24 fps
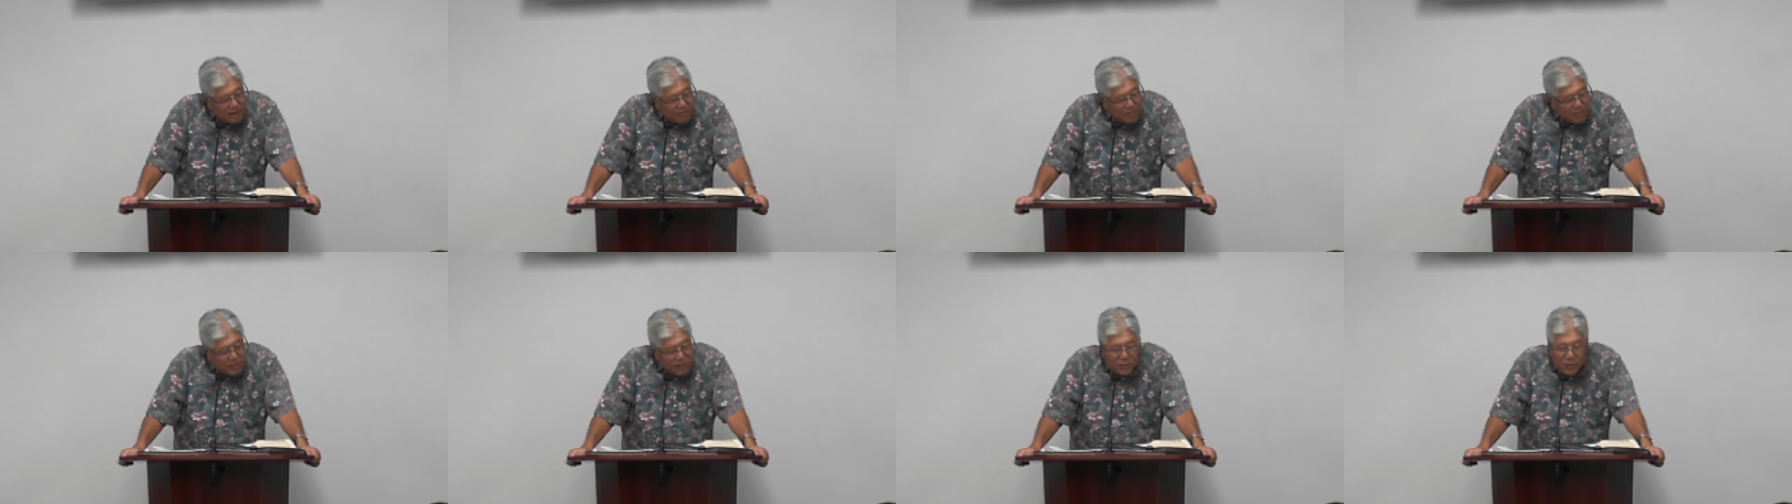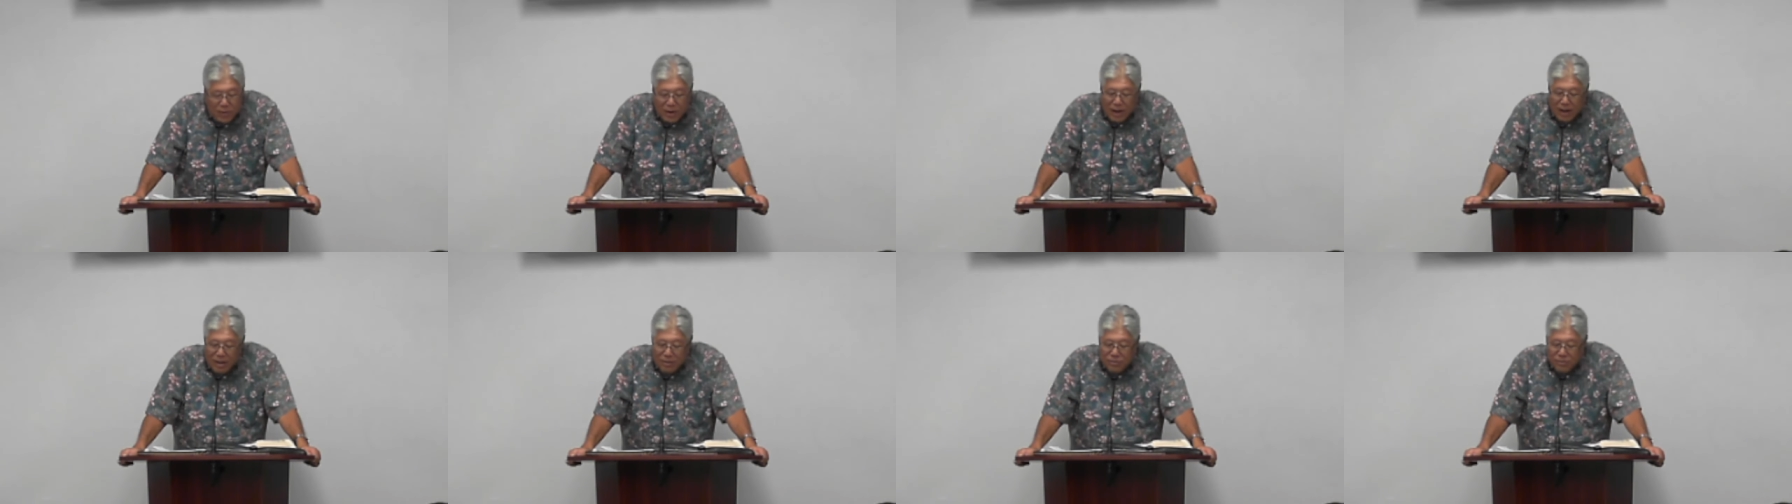but
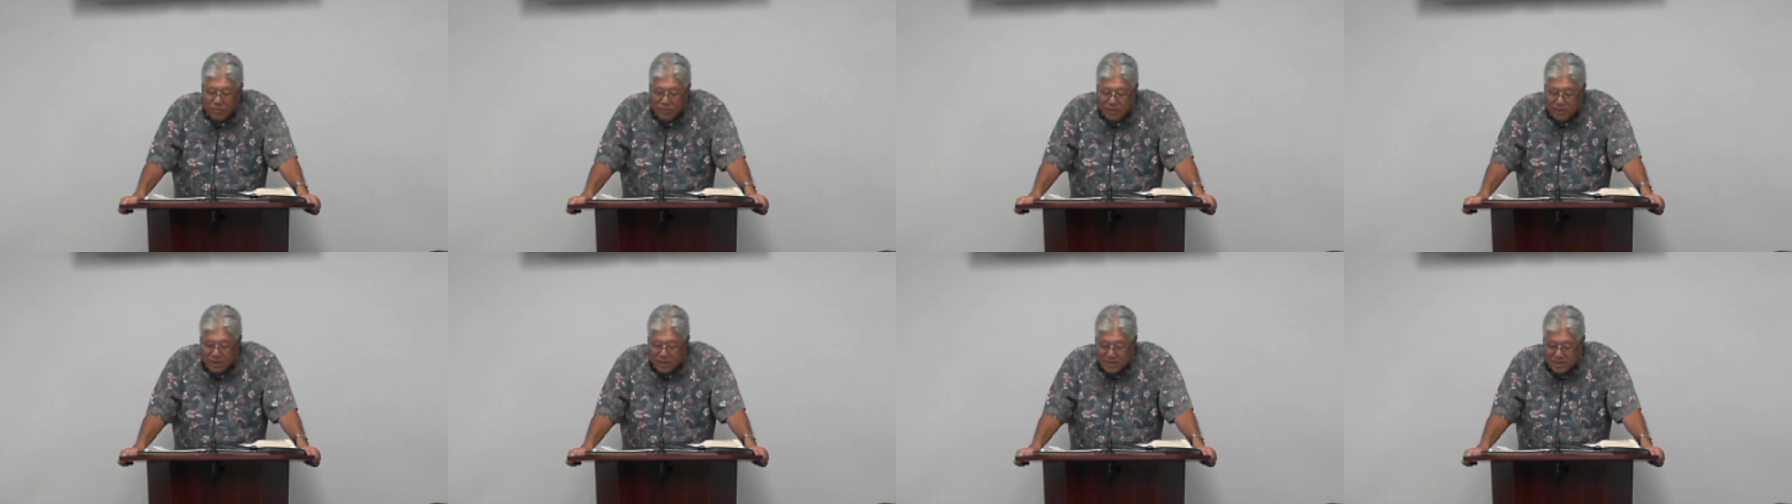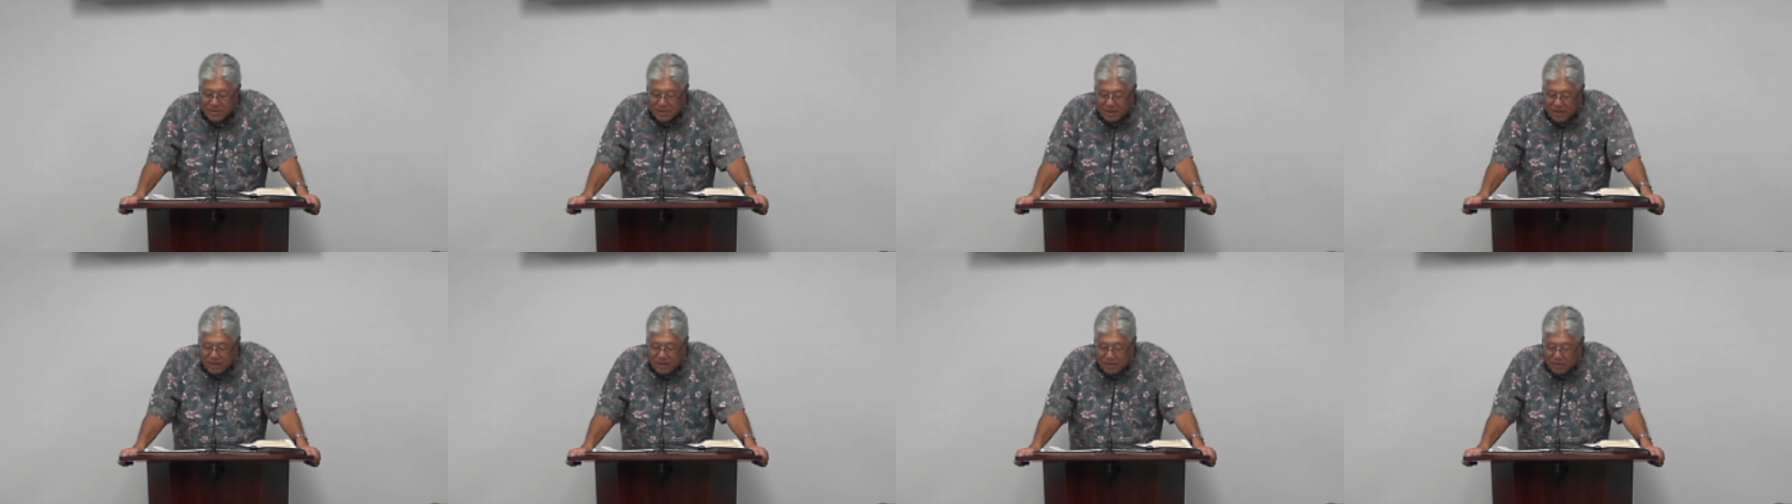rather it
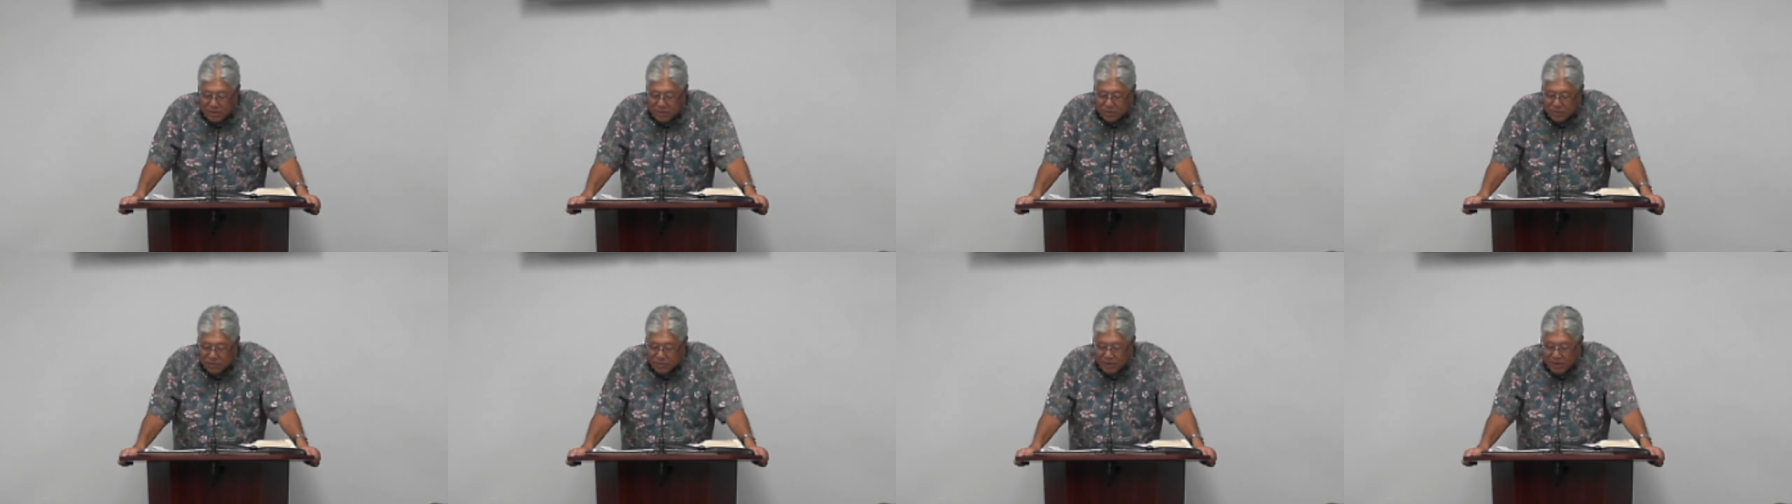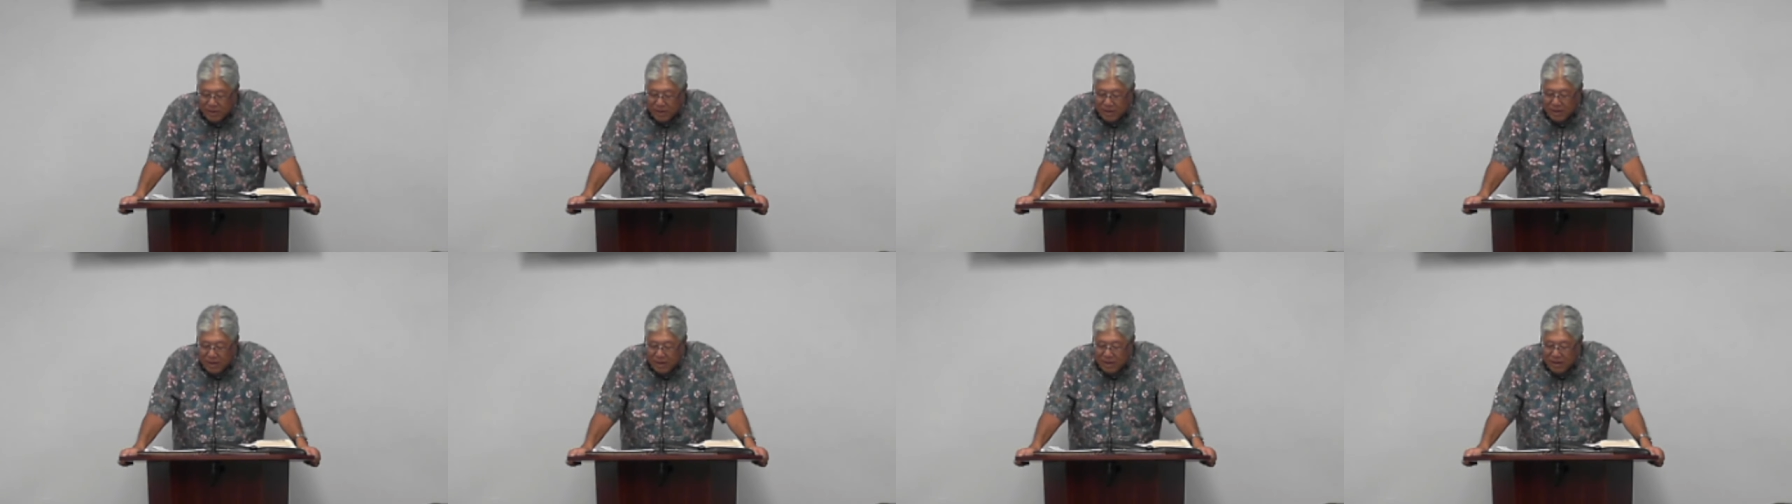is healed.
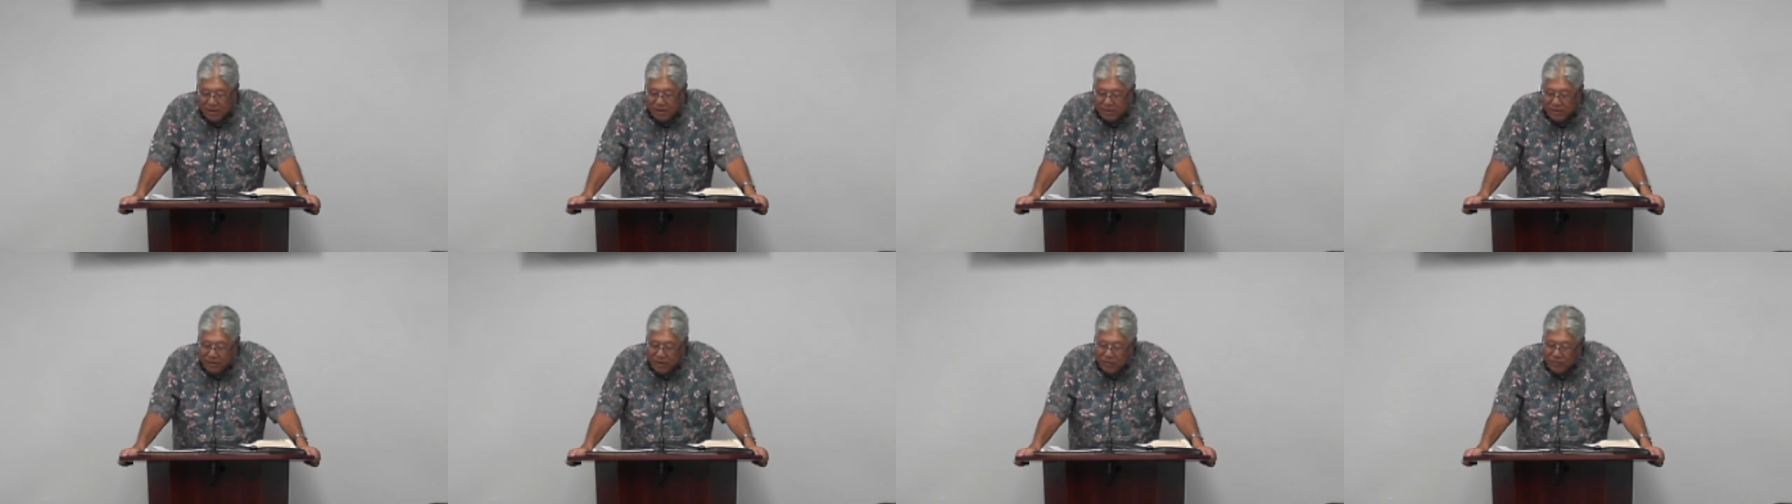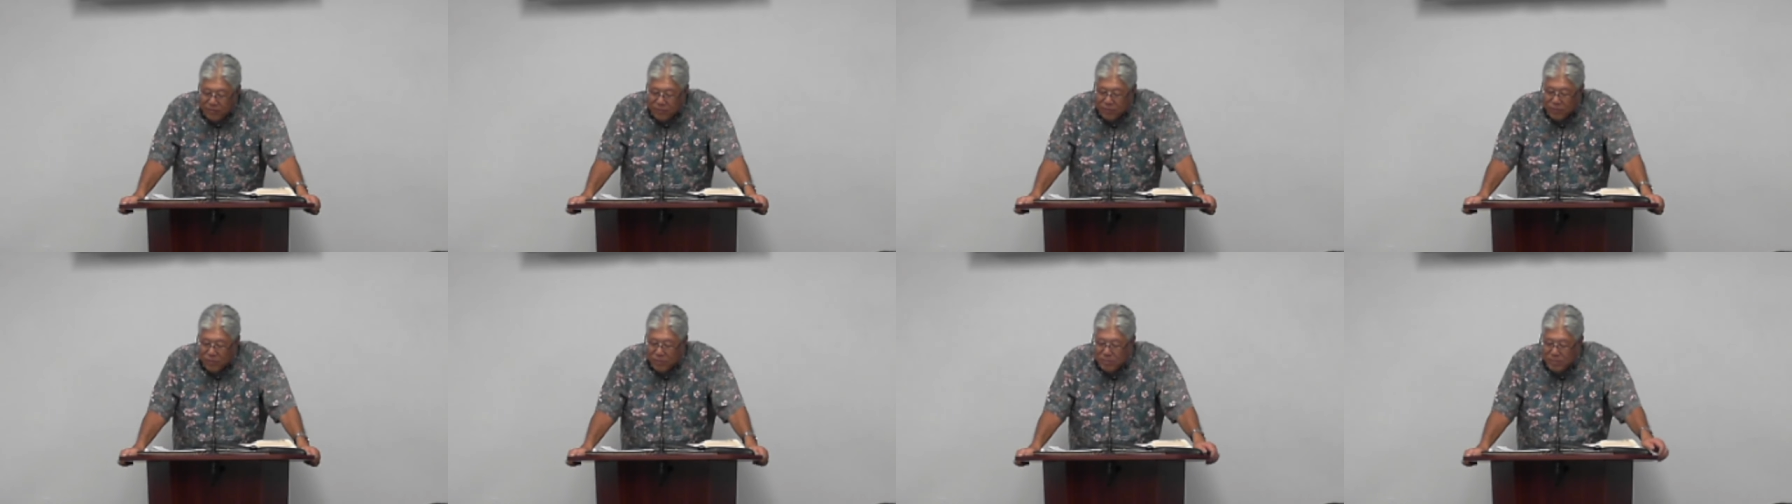
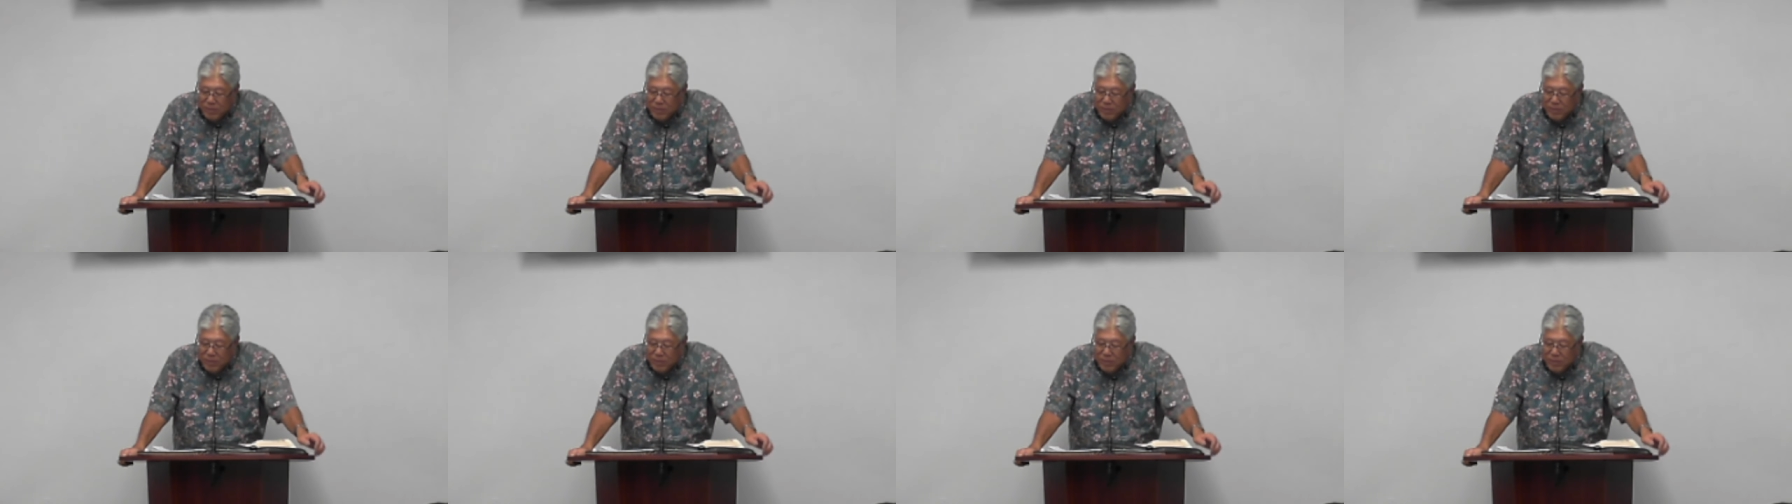Therefore,